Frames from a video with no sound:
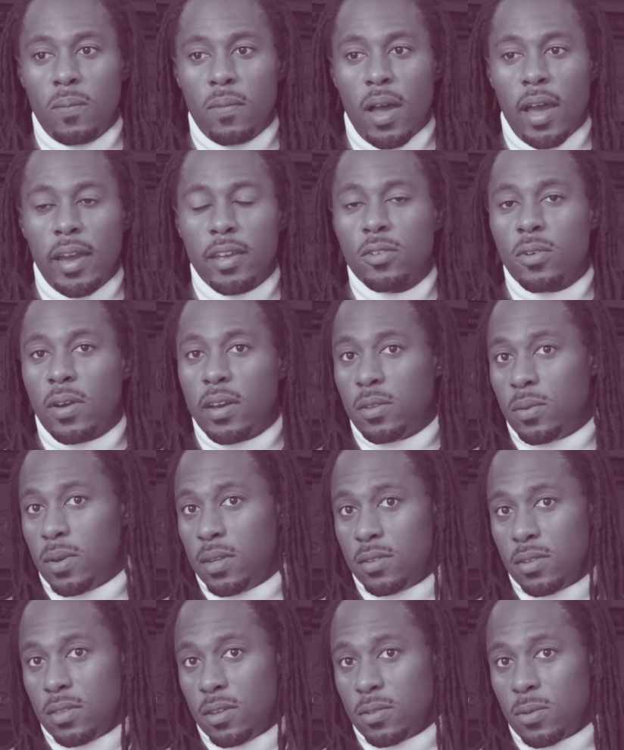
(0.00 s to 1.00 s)
I try to
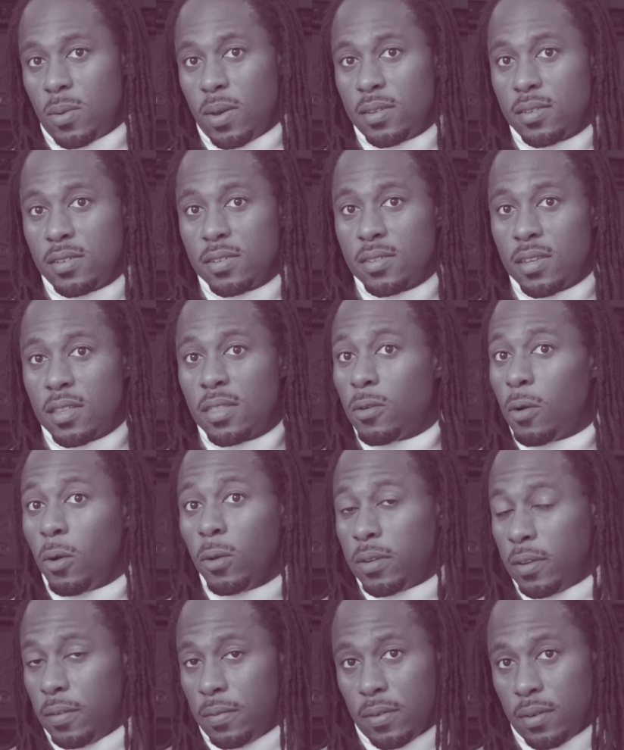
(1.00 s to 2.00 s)
answer those questions, and they're
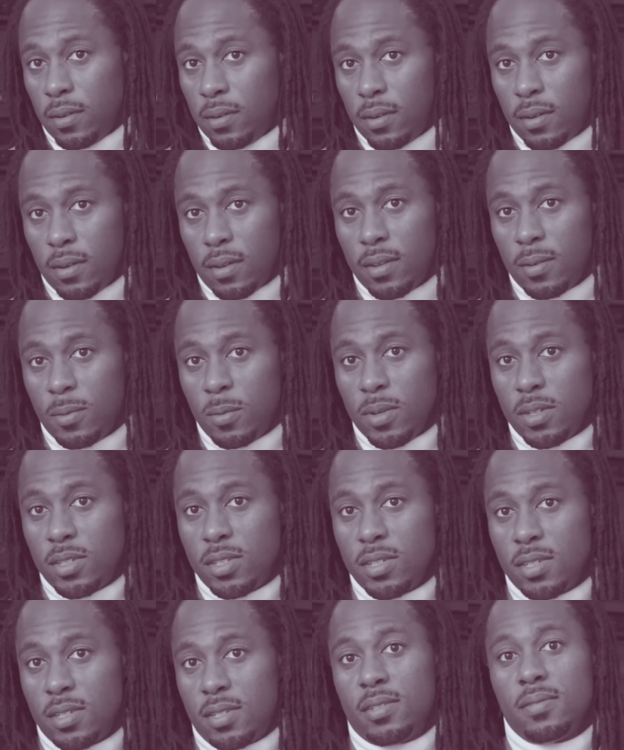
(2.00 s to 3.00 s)
all different,
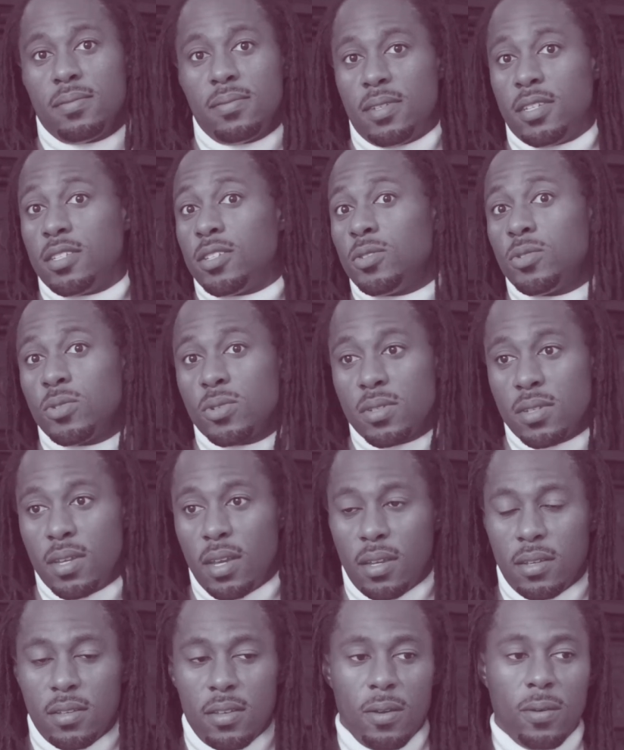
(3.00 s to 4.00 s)
which is
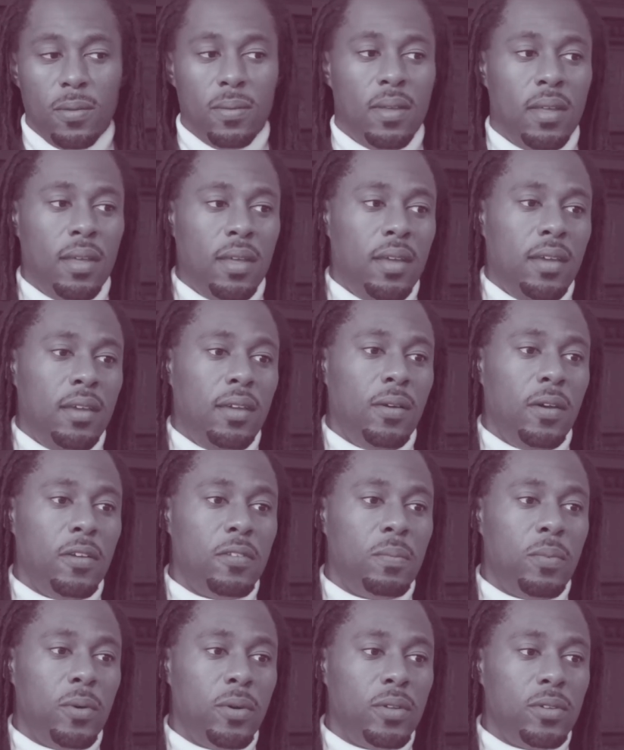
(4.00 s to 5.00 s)
interesting. So, I
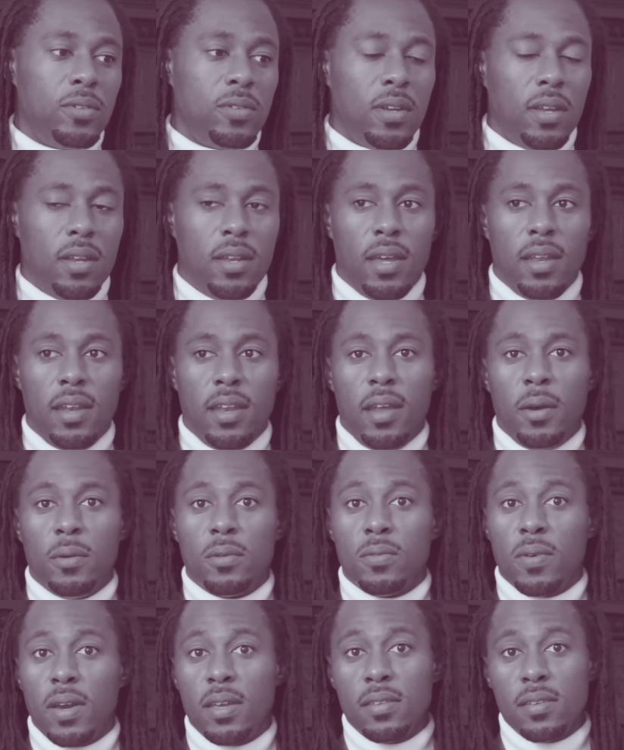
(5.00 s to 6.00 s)
was born in Trinidad and I
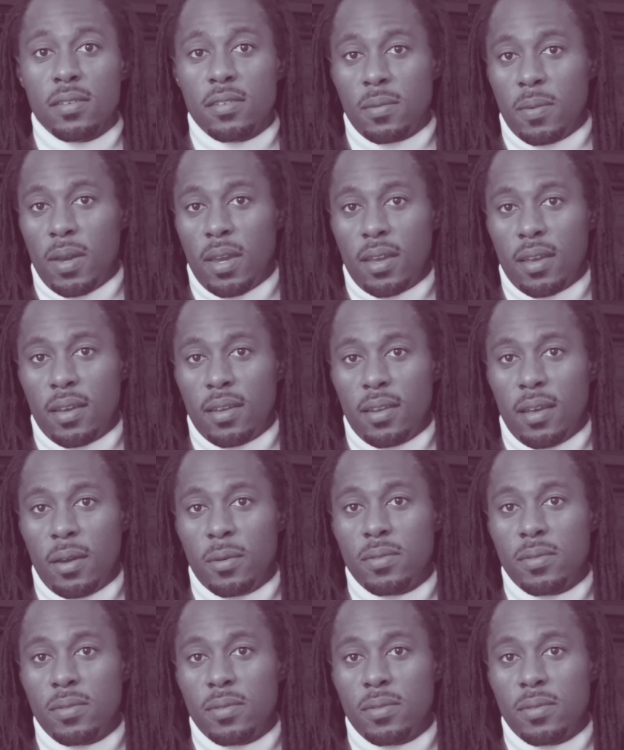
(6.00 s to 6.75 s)
was raised in Jamaica.